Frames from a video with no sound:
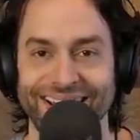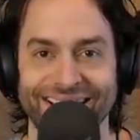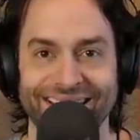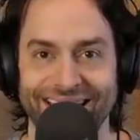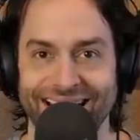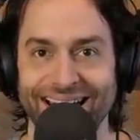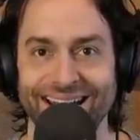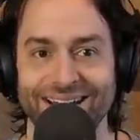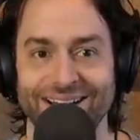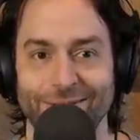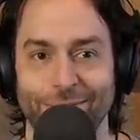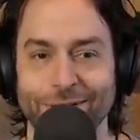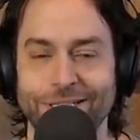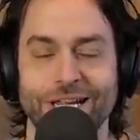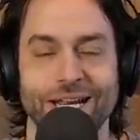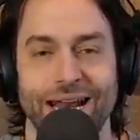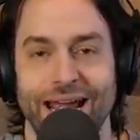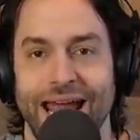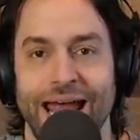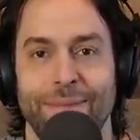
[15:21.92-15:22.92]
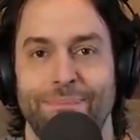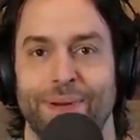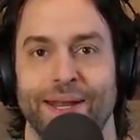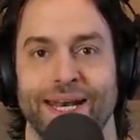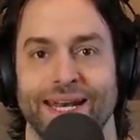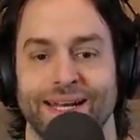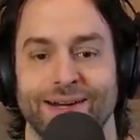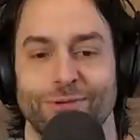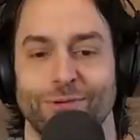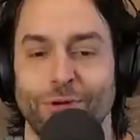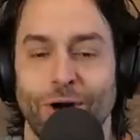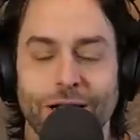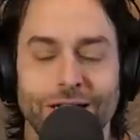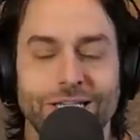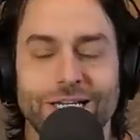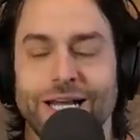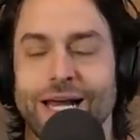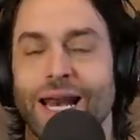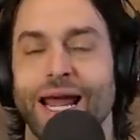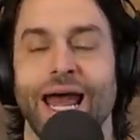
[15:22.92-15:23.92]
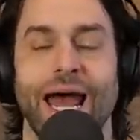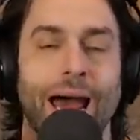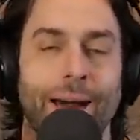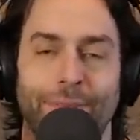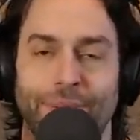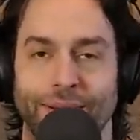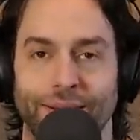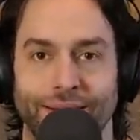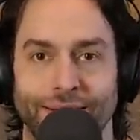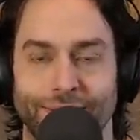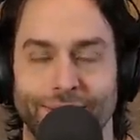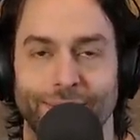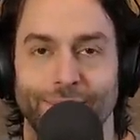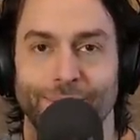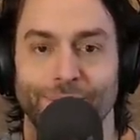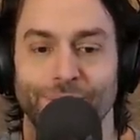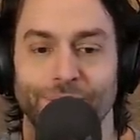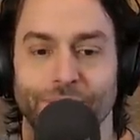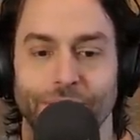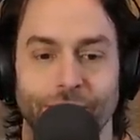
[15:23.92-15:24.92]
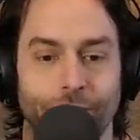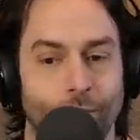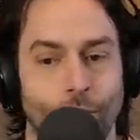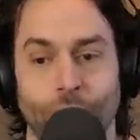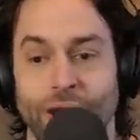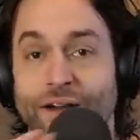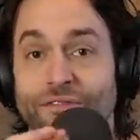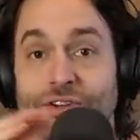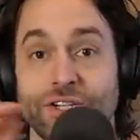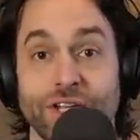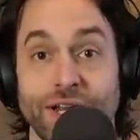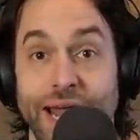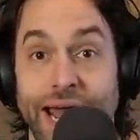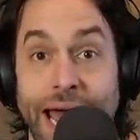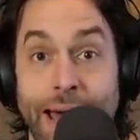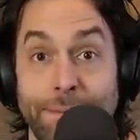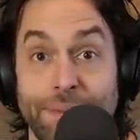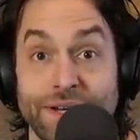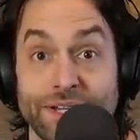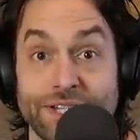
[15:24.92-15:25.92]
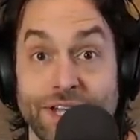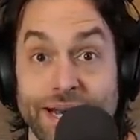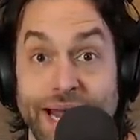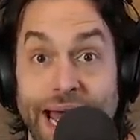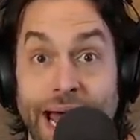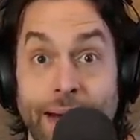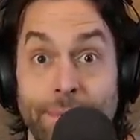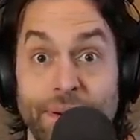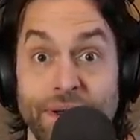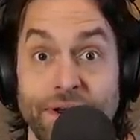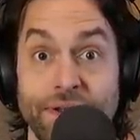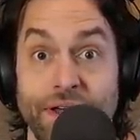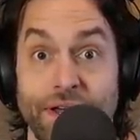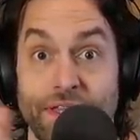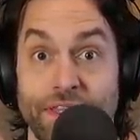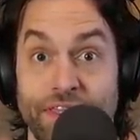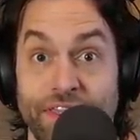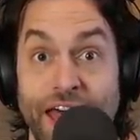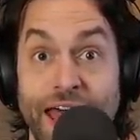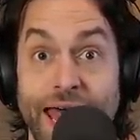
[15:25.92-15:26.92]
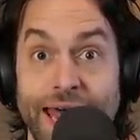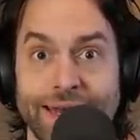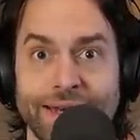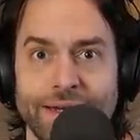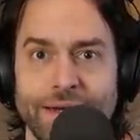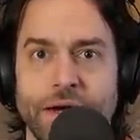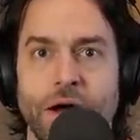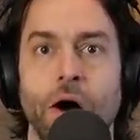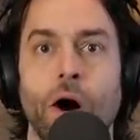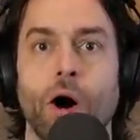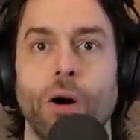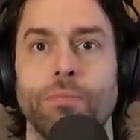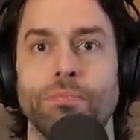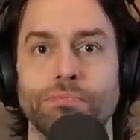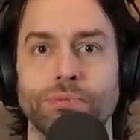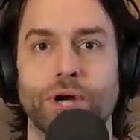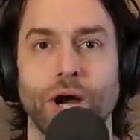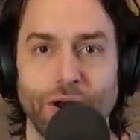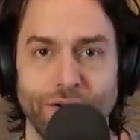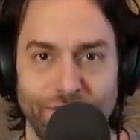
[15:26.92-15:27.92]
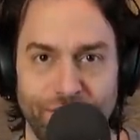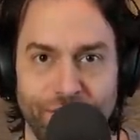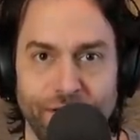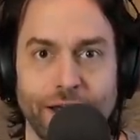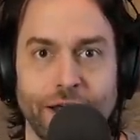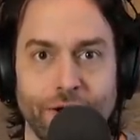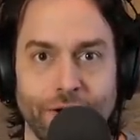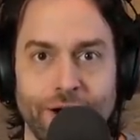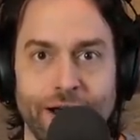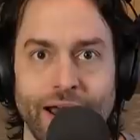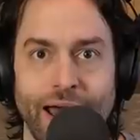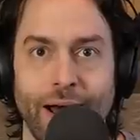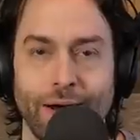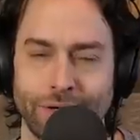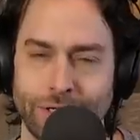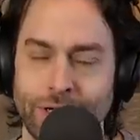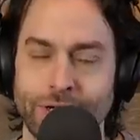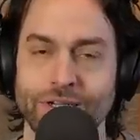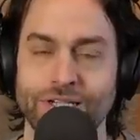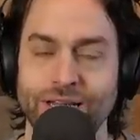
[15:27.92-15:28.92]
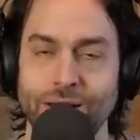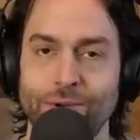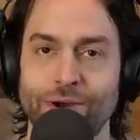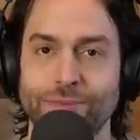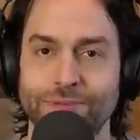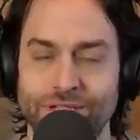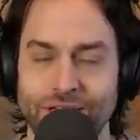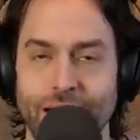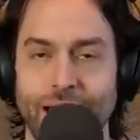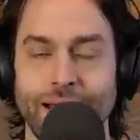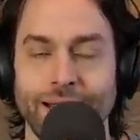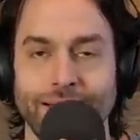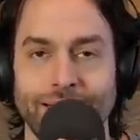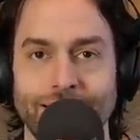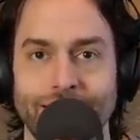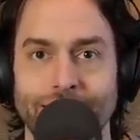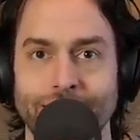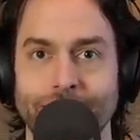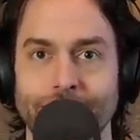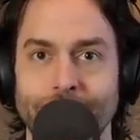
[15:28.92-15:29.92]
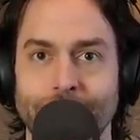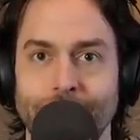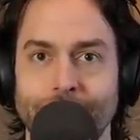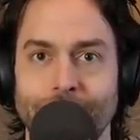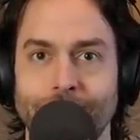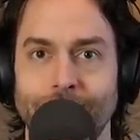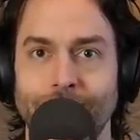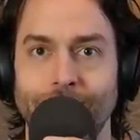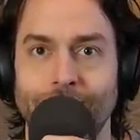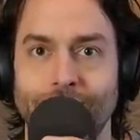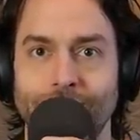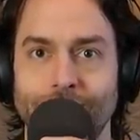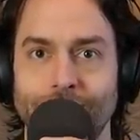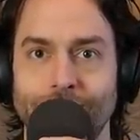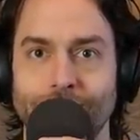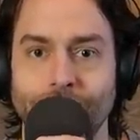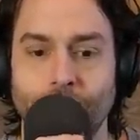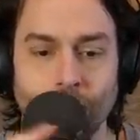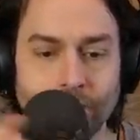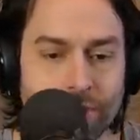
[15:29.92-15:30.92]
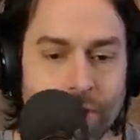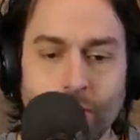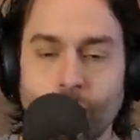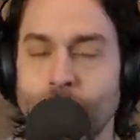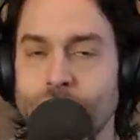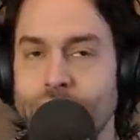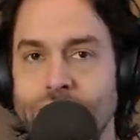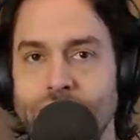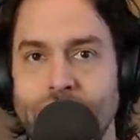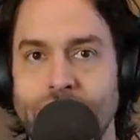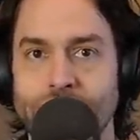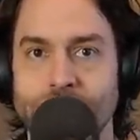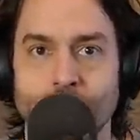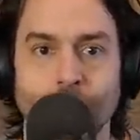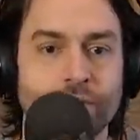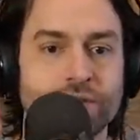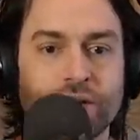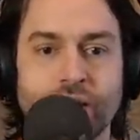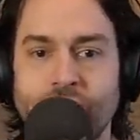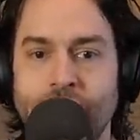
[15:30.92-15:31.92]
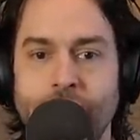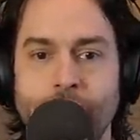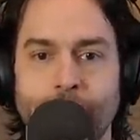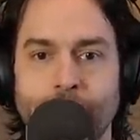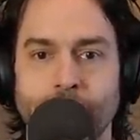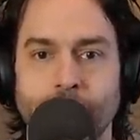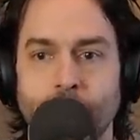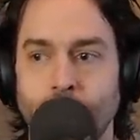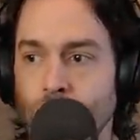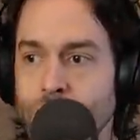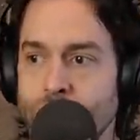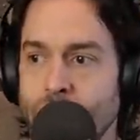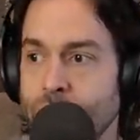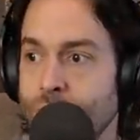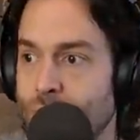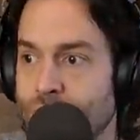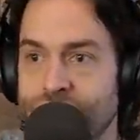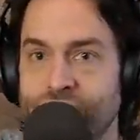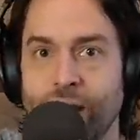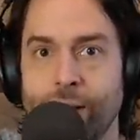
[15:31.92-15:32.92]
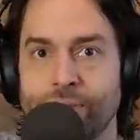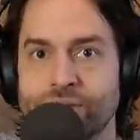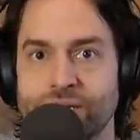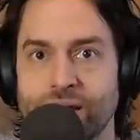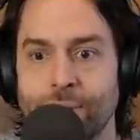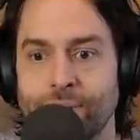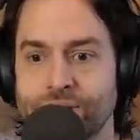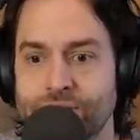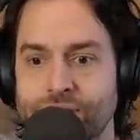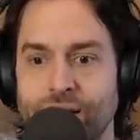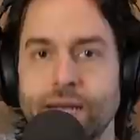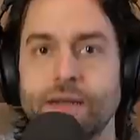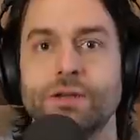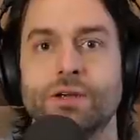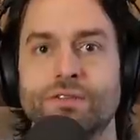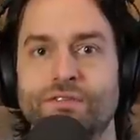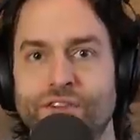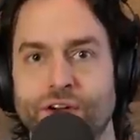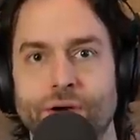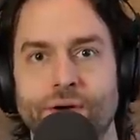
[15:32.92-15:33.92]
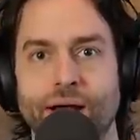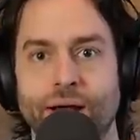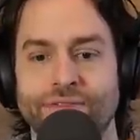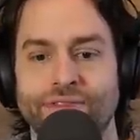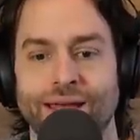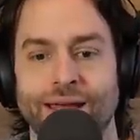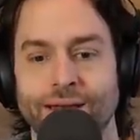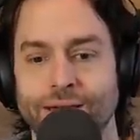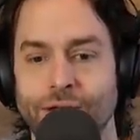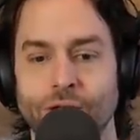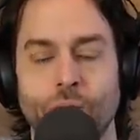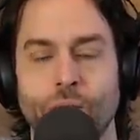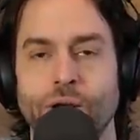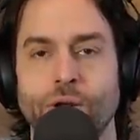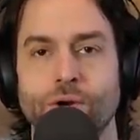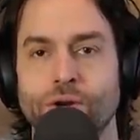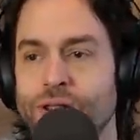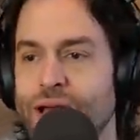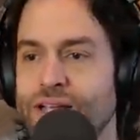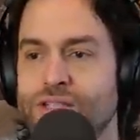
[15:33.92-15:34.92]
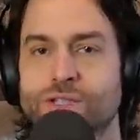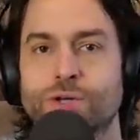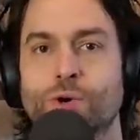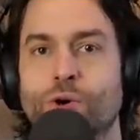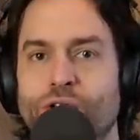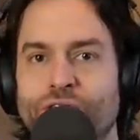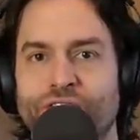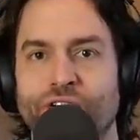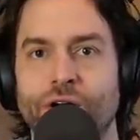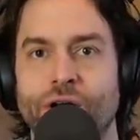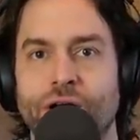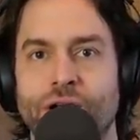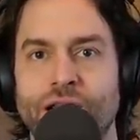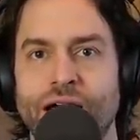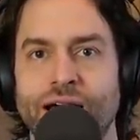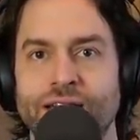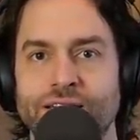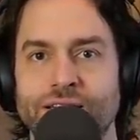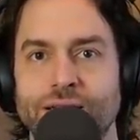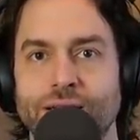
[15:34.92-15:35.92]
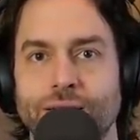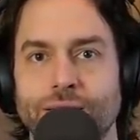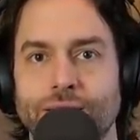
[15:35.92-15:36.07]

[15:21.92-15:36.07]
Okay? What's going to happen? What's going to happen? Whatever's going to happen is going to happen. Then I'm going to figure it out. Do you understand what I'm saying? Don't go to class. What's going to happen? Okay, whatever happens, happens. Then you figure it out then. You don't want to go to class? Don't go to fucking class.